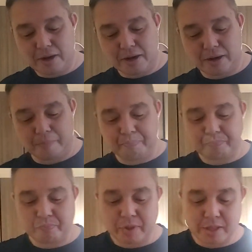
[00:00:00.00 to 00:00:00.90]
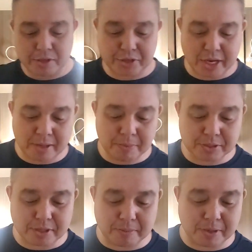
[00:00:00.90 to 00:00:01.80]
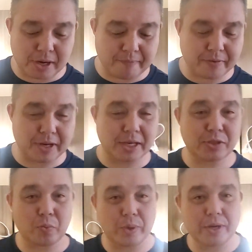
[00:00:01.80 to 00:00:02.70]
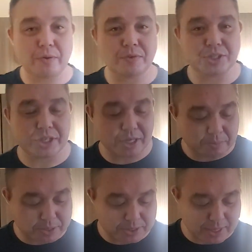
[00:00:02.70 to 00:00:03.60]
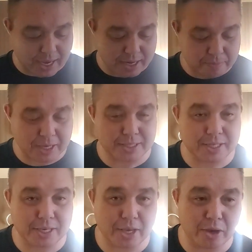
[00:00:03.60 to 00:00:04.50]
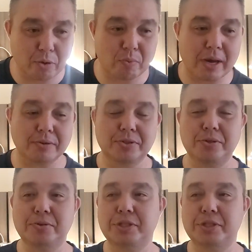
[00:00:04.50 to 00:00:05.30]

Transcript: Um, the Shanimal's coming off a nice win over Gina Mazany by TKO round two.